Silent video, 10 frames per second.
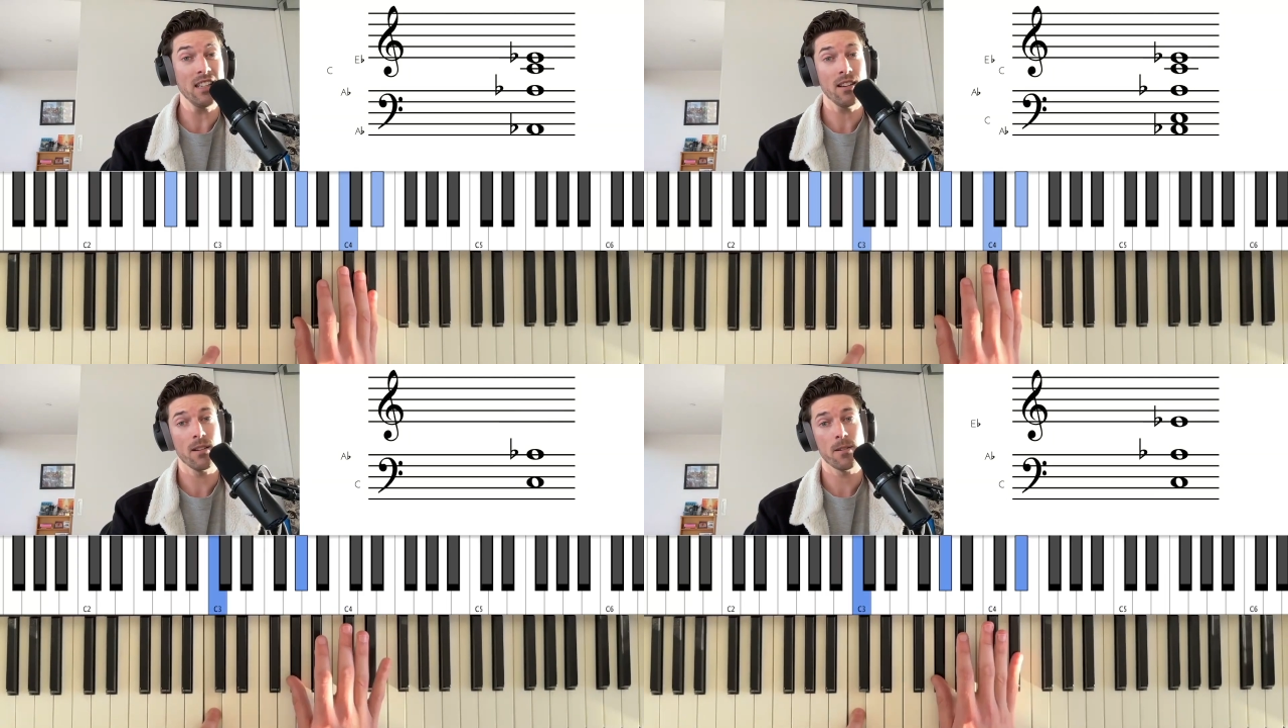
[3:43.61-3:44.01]

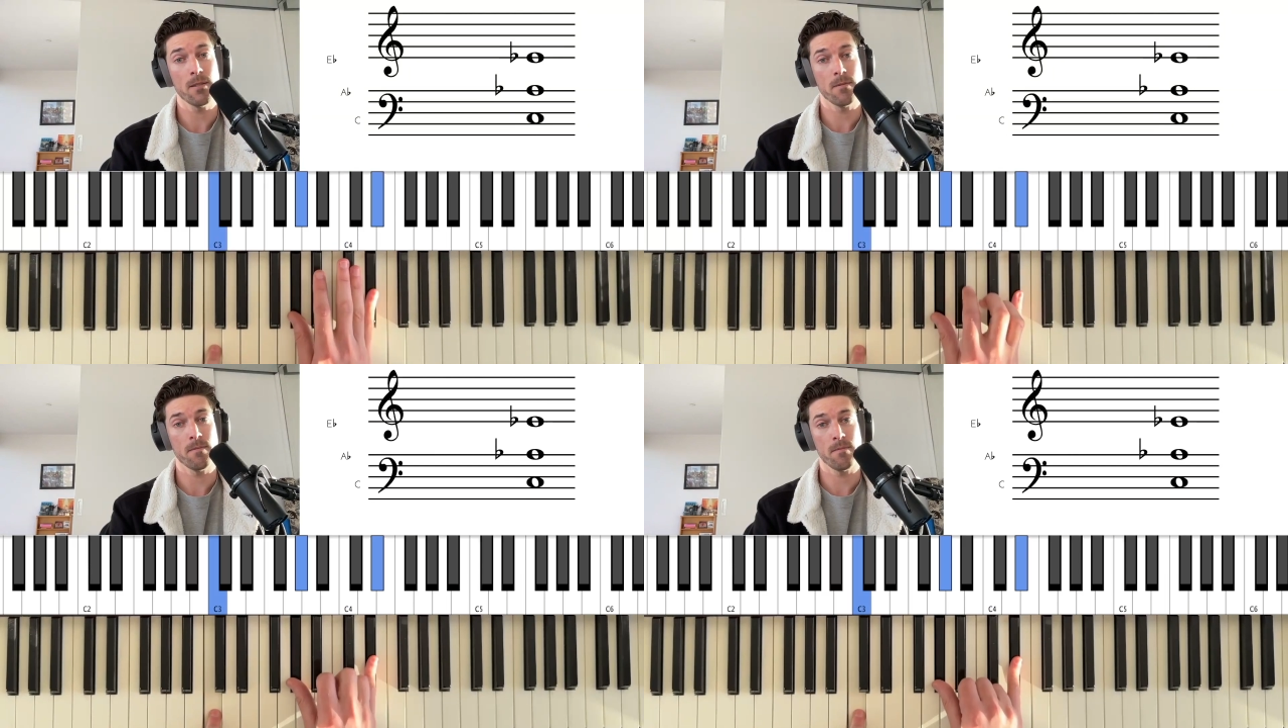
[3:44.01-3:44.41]

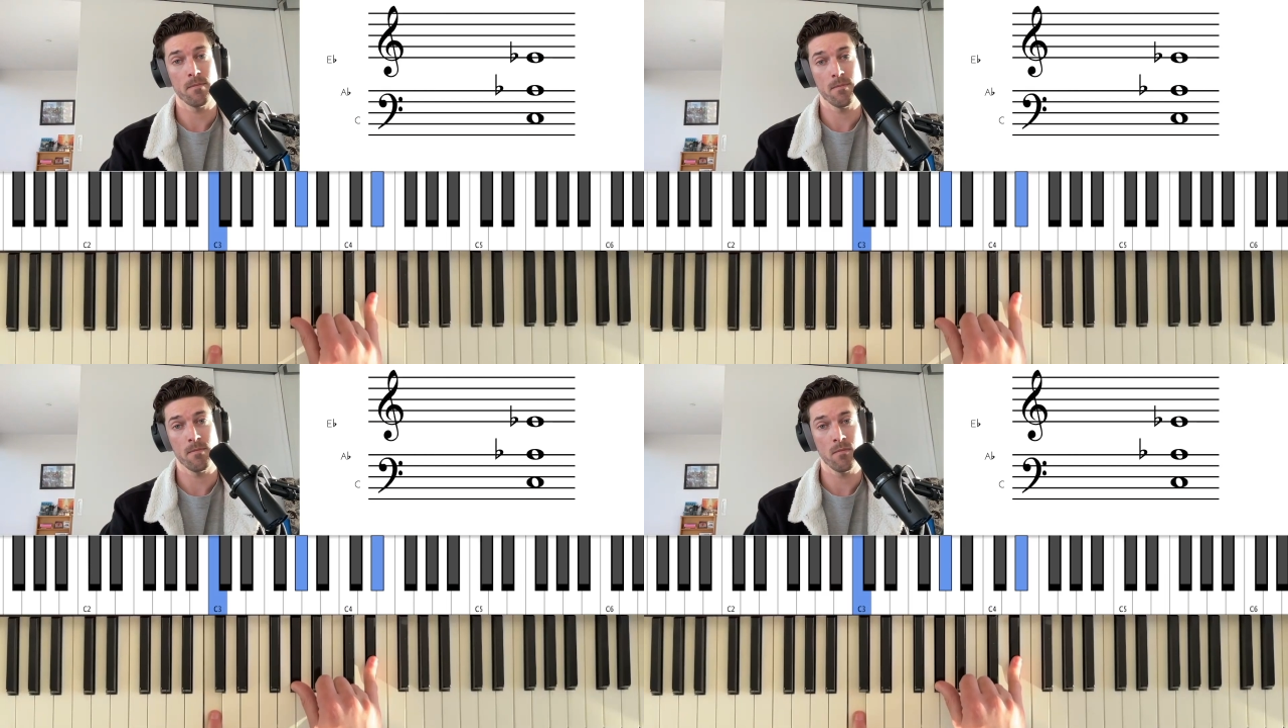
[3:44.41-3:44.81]

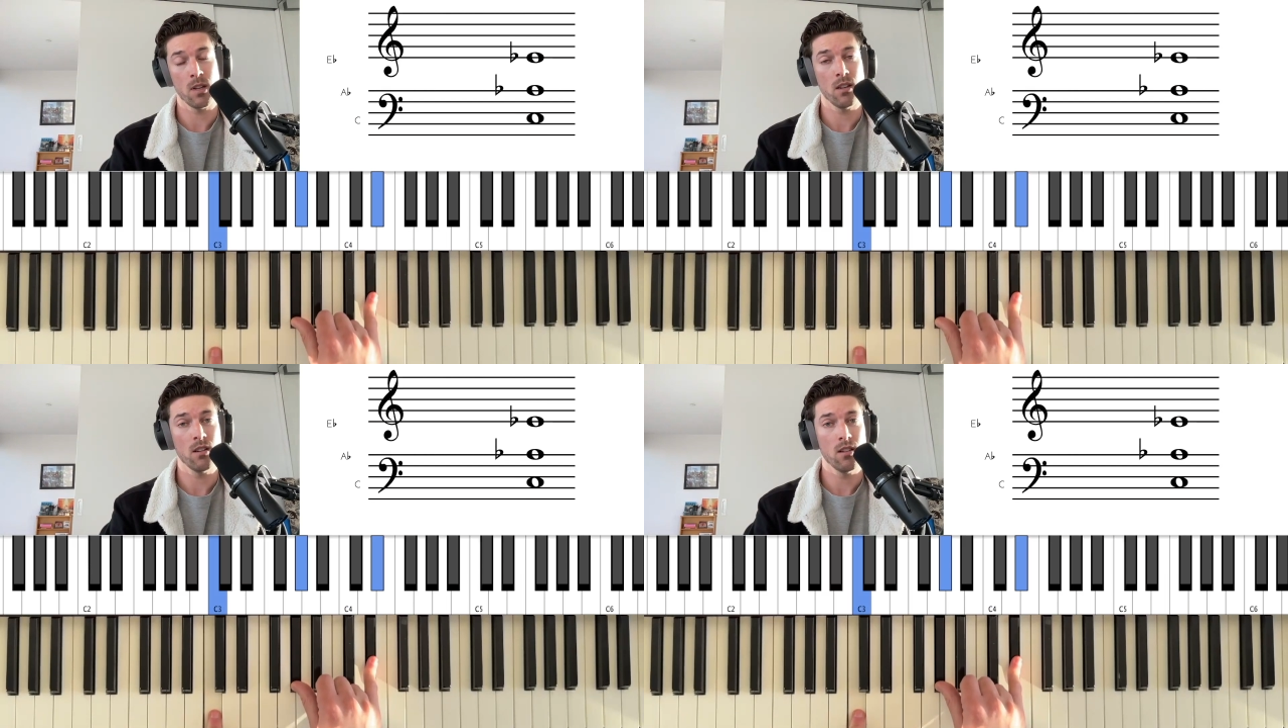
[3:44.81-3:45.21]

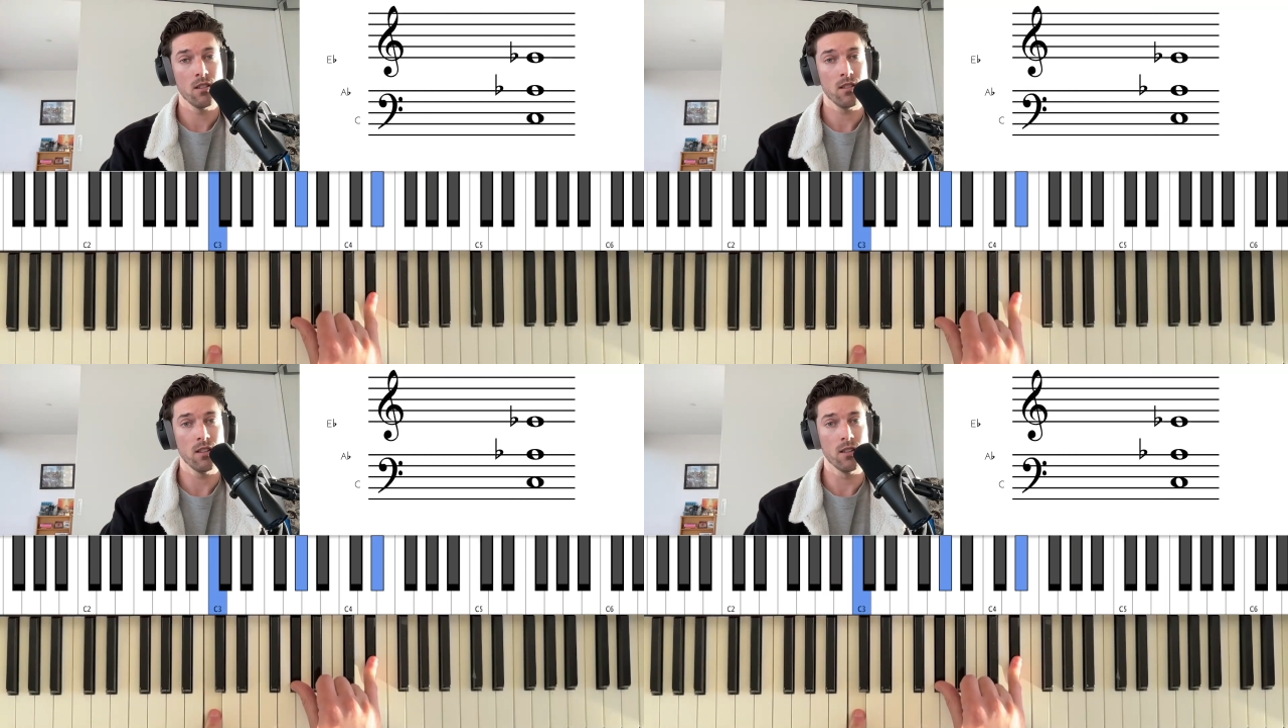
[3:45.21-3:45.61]

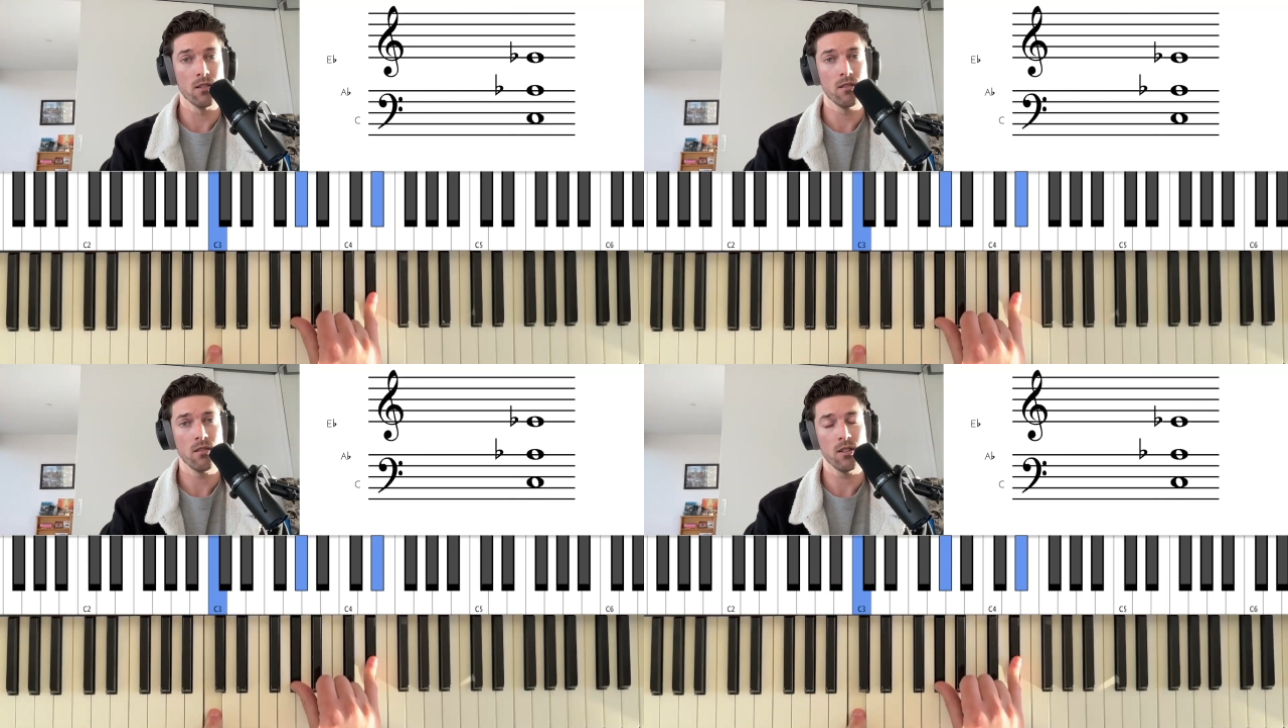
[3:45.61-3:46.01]
It's a
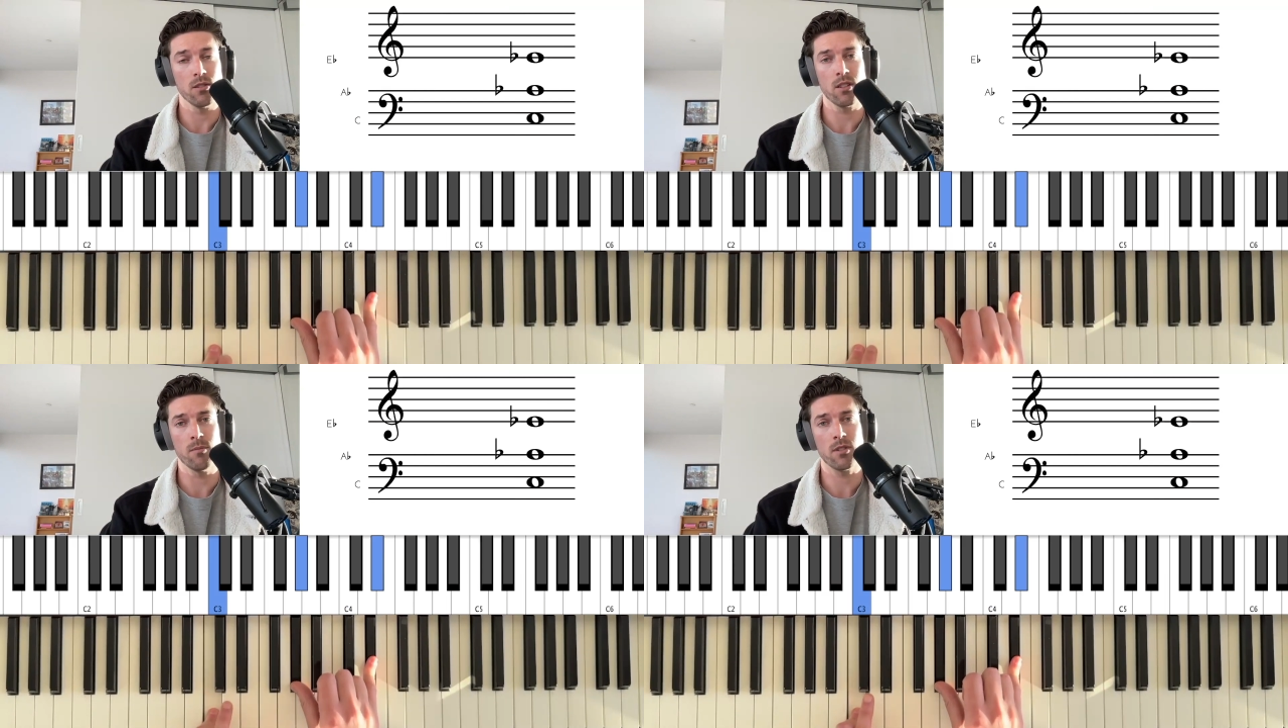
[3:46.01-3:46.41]
little
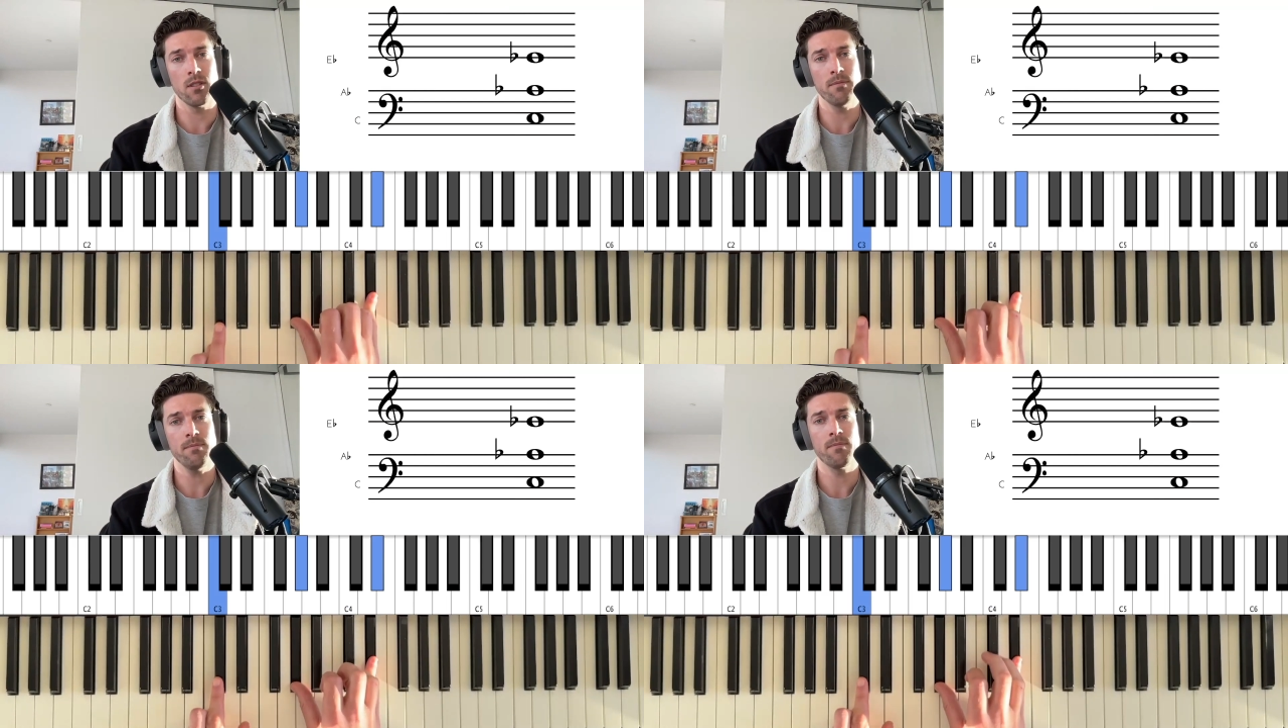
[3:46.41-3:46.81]
something something.